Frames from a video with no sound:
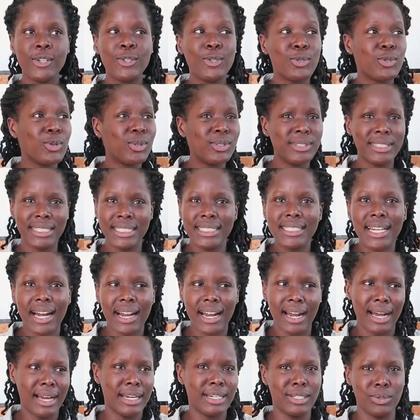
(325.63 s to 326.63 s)
You don't need
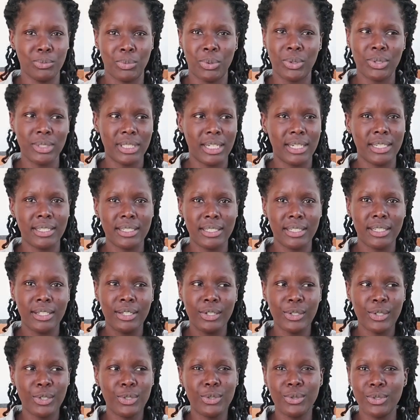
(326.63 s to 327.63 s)
a car in Poland.
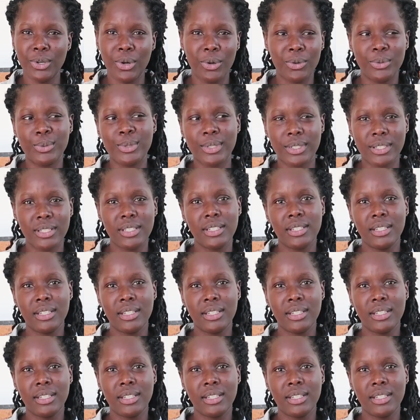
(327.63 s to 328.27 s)
You don't.